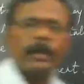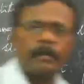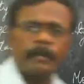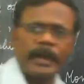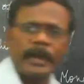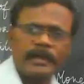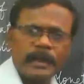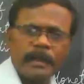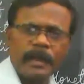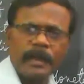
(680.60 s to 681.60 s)
Price
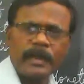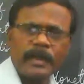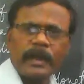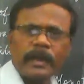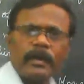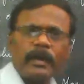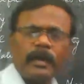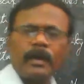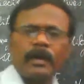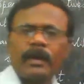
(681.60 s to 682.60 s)
stability
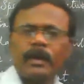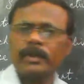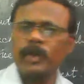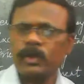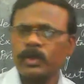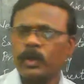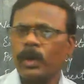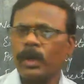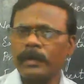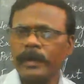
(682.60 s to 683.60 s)
is also
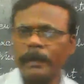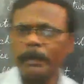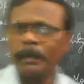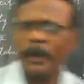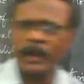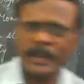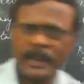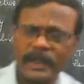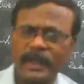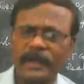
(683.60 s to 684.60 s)
one of the
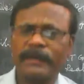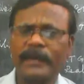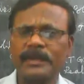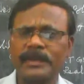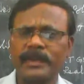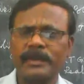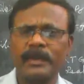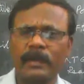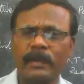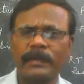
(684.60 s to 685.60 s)
important functions
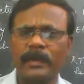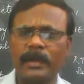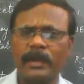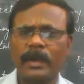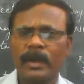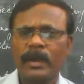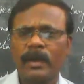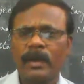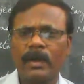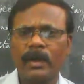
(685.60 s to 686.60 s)
of
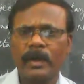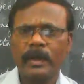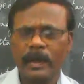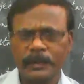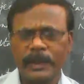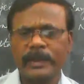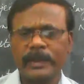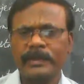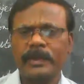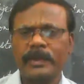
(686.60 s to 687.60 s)
or
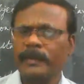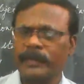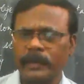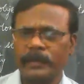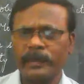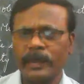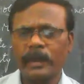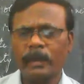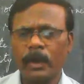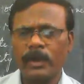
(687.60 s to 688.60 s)
objectives of
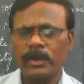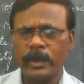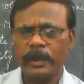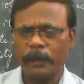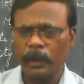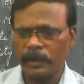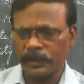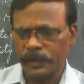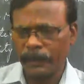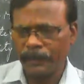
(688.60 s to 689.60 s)
the monetary
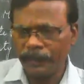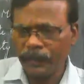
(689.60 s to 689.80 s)
policy.